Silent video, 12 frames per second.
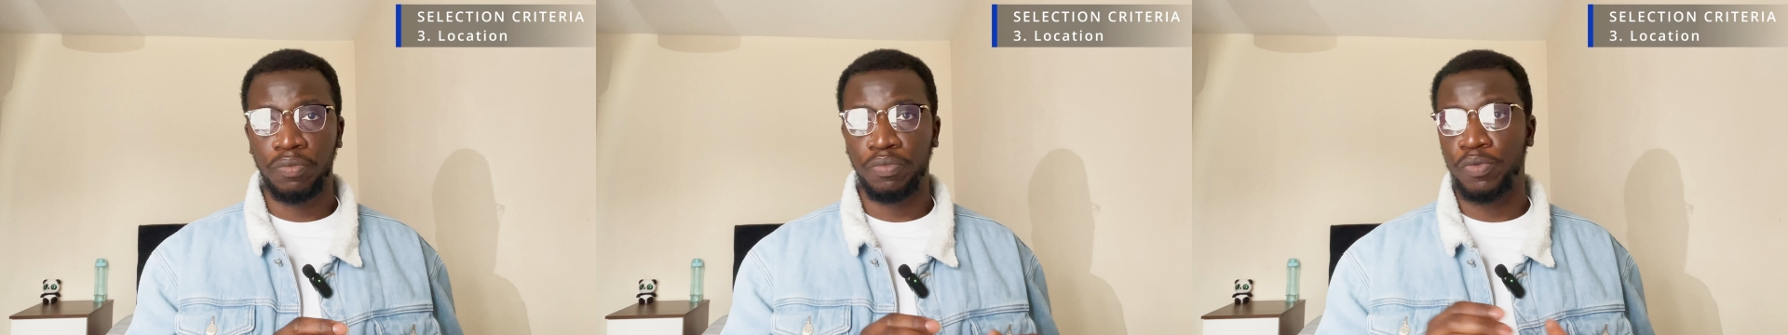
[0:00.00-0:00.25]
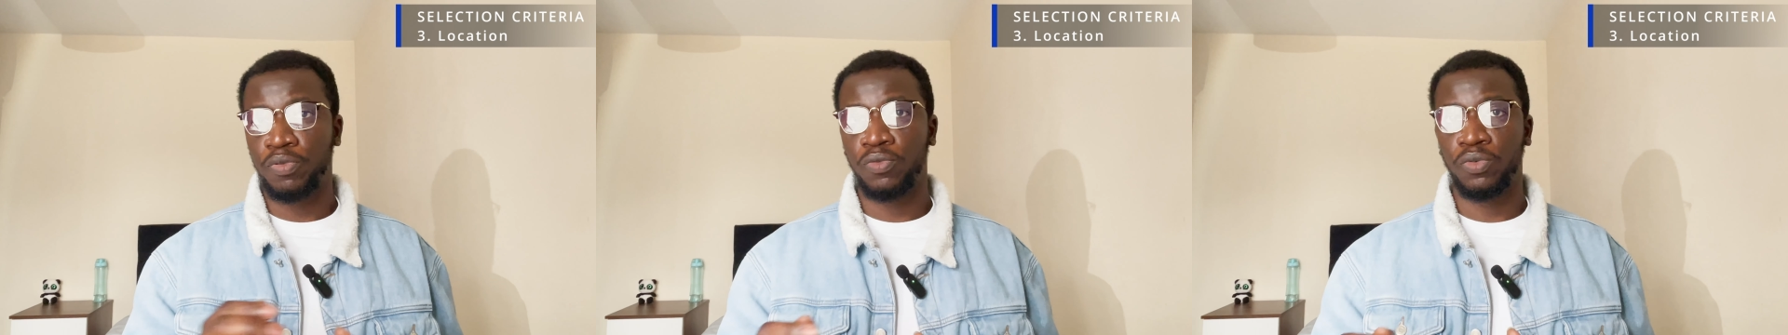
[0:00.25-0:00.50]

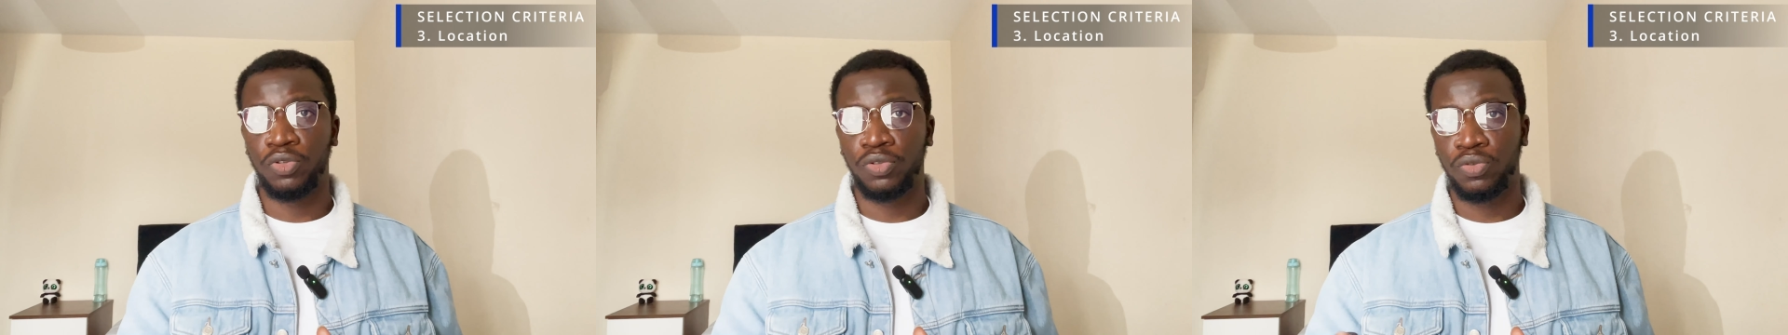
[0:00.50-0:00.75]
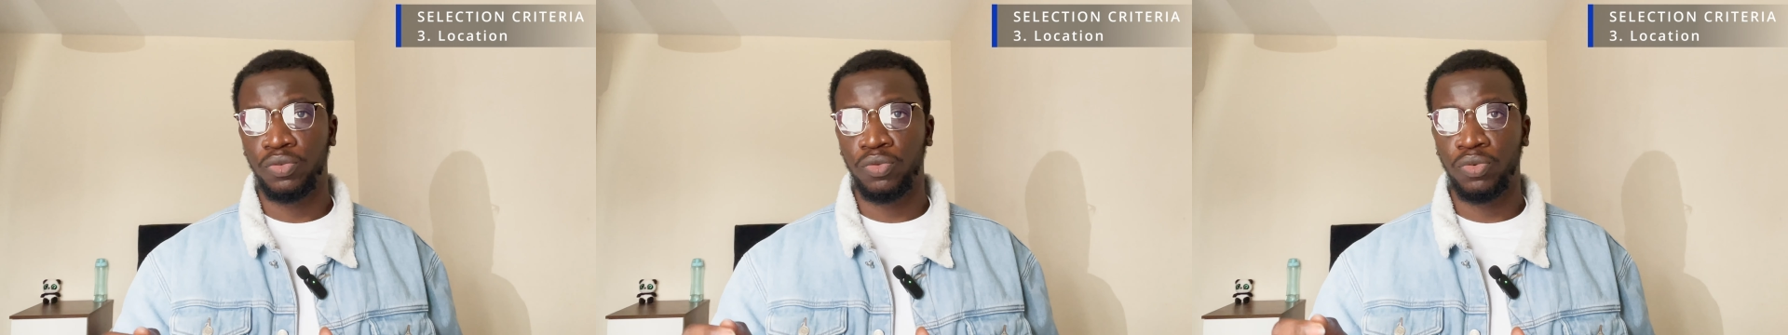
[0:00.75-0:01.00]
People want
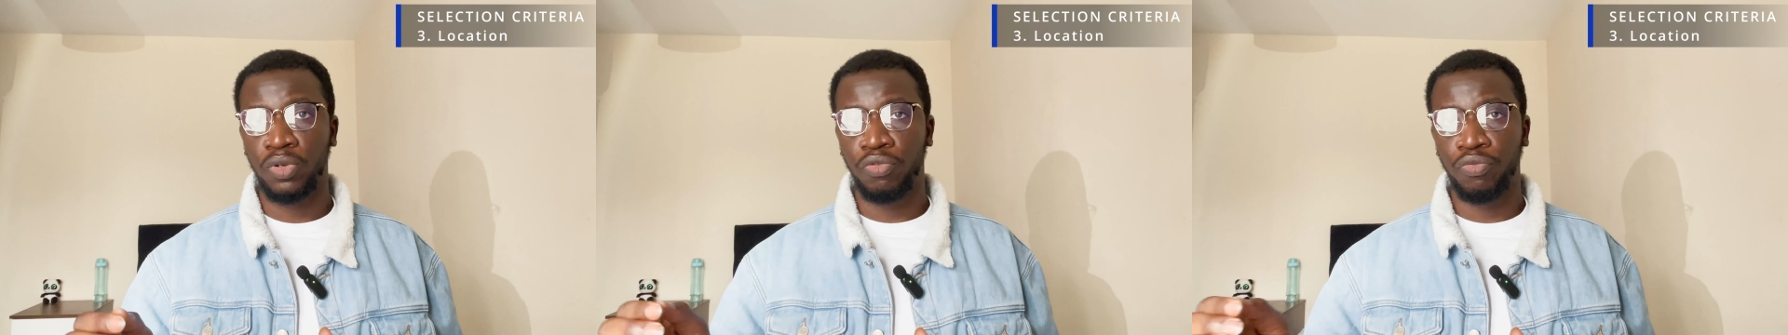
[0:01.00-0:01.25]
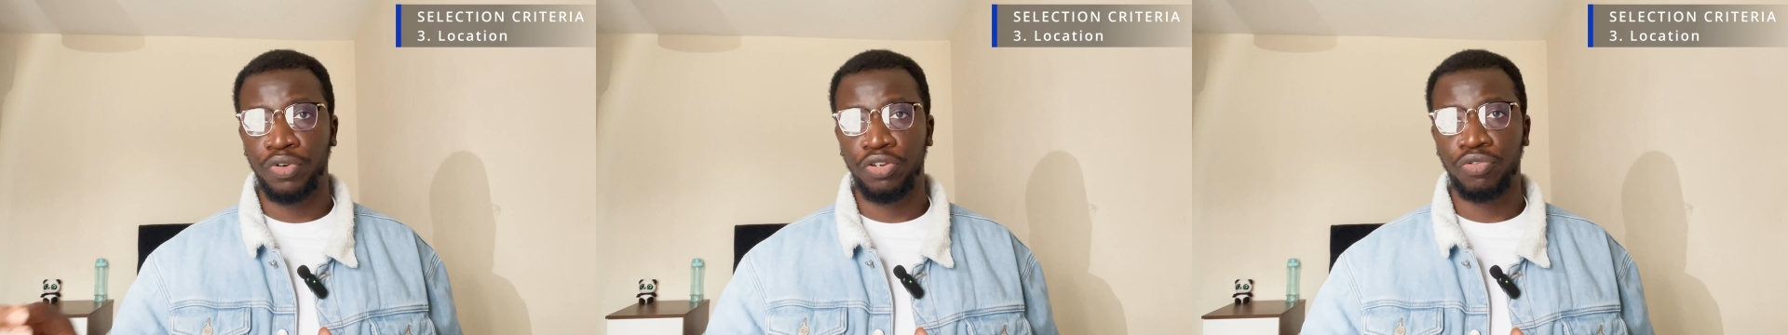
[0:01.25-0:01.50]
to
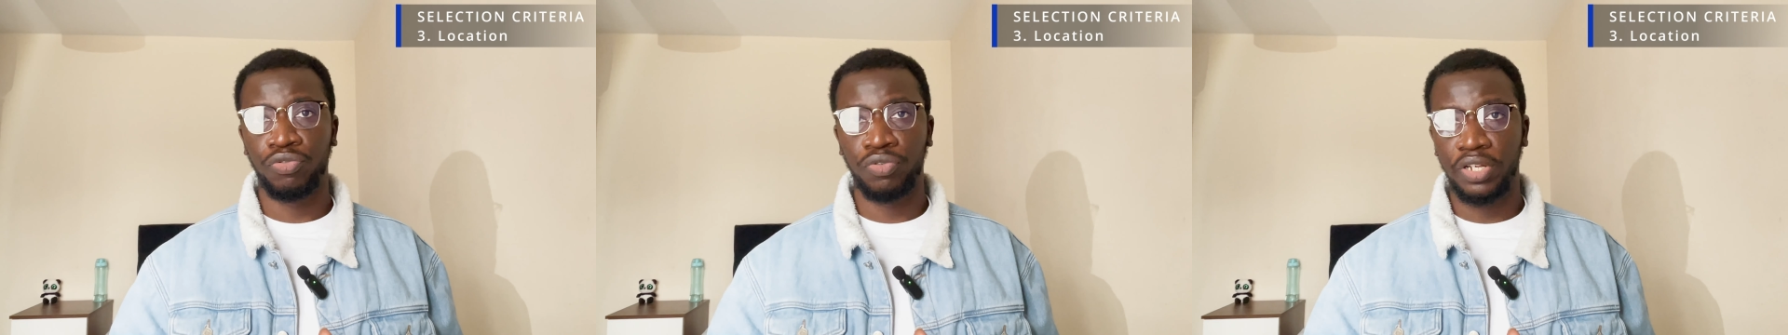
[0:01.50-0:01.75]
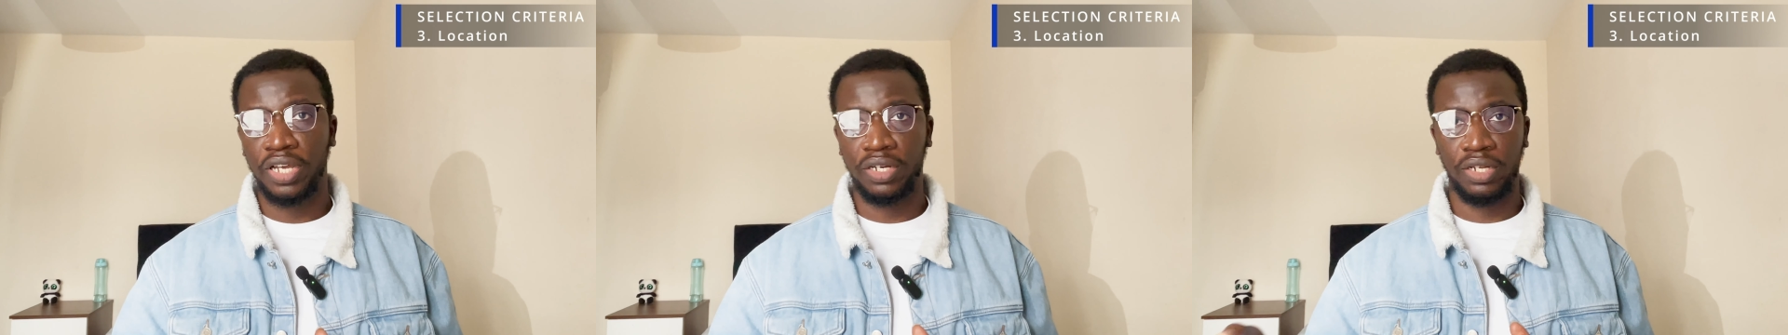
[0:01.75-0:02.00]
read through
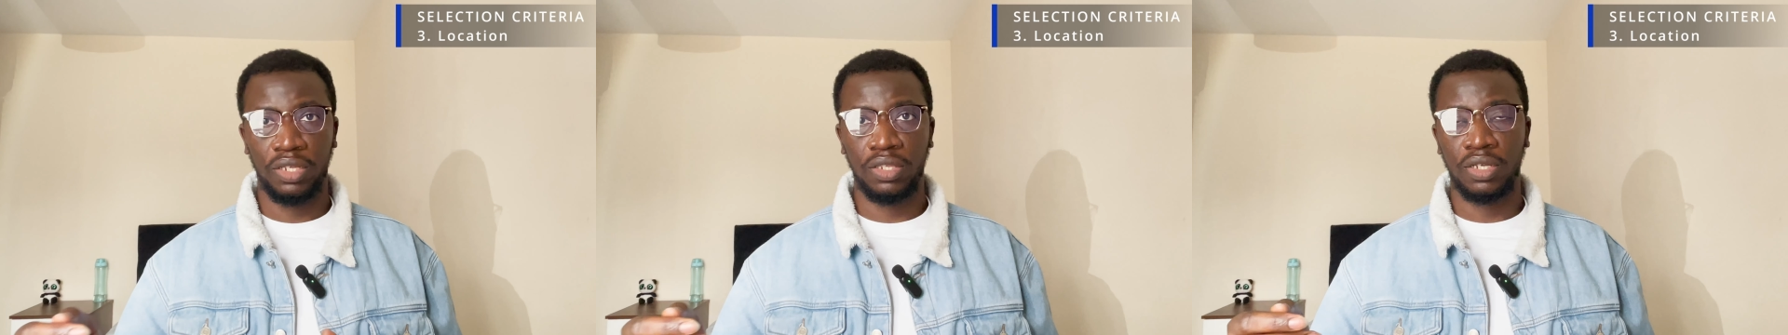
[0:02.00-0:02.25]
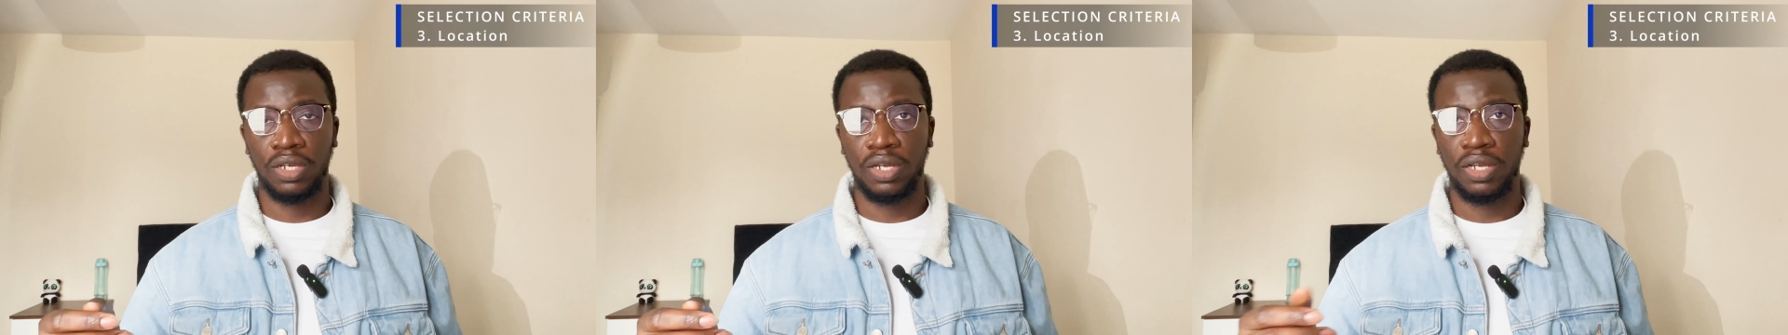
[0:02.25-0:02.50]
their
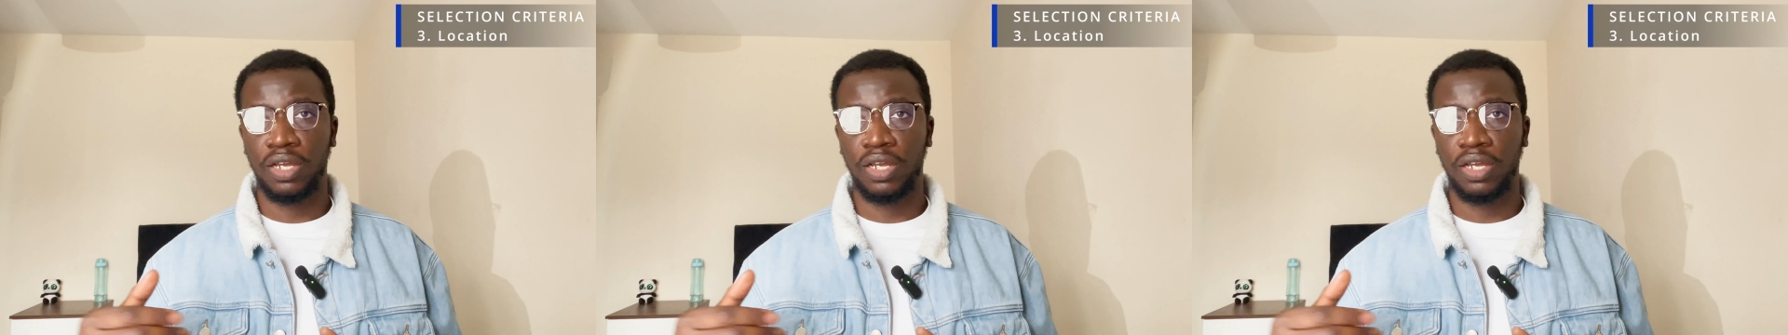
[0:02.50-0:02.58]
data